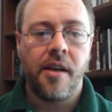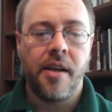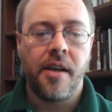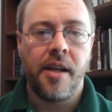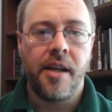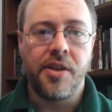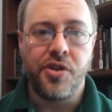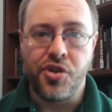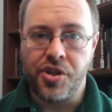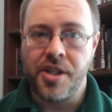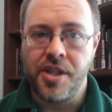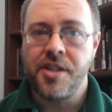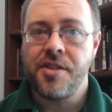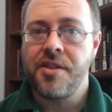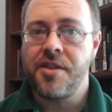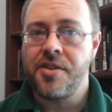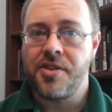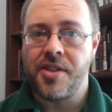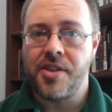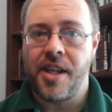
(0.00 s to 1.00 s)
And
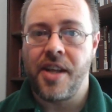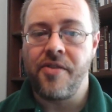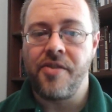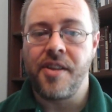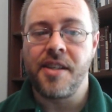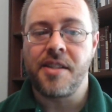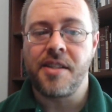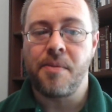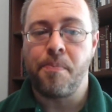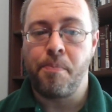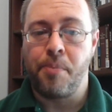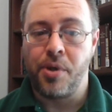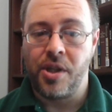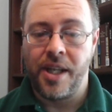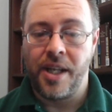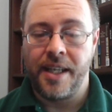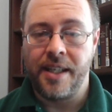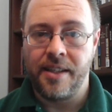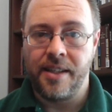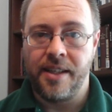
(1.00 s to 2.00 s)
Jesus said this
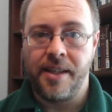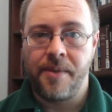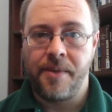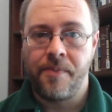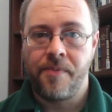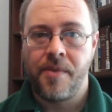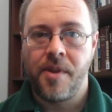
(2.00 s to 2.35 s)
plainly,